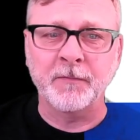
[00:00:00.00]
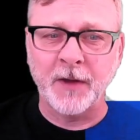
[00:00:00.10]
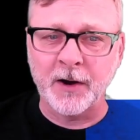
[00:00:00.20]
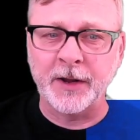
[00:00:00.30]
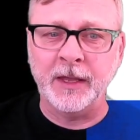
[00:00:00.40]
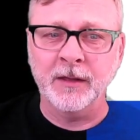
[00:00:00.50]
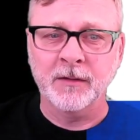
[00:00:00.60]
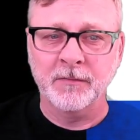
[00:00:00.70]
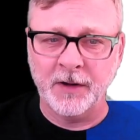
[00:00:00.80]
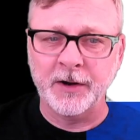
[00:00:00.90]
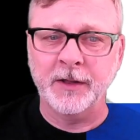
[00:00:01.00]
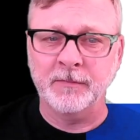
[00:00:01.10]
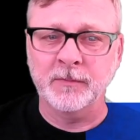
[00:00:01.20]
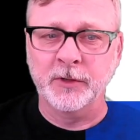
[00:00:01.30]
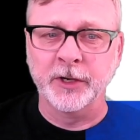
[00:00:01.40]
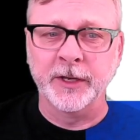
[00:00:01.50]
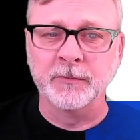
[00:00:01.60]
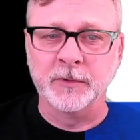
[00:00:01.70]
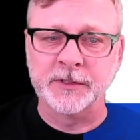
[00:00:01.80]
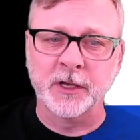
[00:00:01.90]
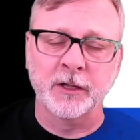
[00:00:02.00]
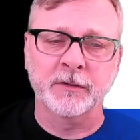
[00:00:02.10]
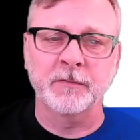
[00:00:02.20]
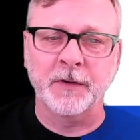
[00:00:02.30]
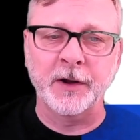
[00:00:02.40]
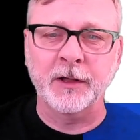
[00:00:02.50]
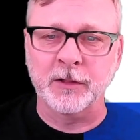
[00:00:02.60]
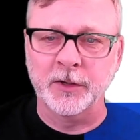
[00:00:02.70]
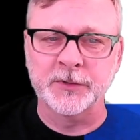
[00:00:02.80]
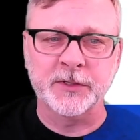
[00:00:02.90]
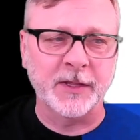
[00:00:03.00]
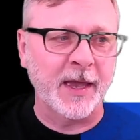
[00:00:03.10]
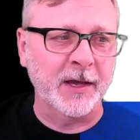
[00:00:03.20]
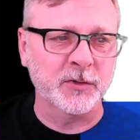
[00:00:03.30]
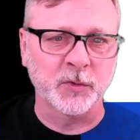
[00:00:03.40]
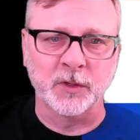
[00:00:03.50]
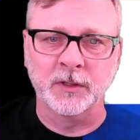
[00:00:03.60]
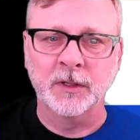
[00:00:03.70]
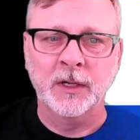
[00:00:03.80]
Very, very good results, very close to the actual